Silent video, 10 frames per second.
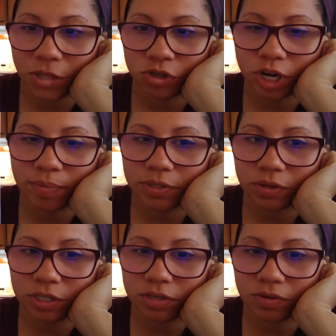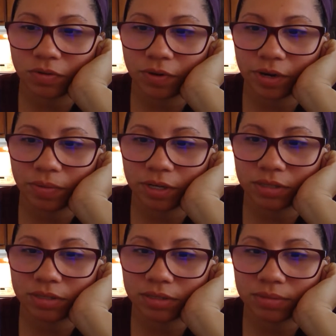Trapezoids are the red
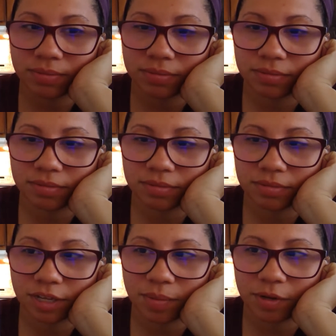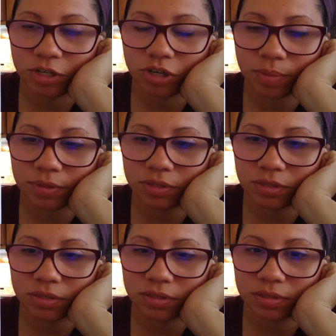ones. How many
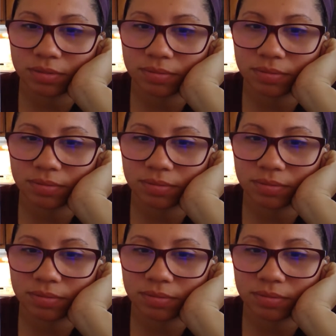trapezoids?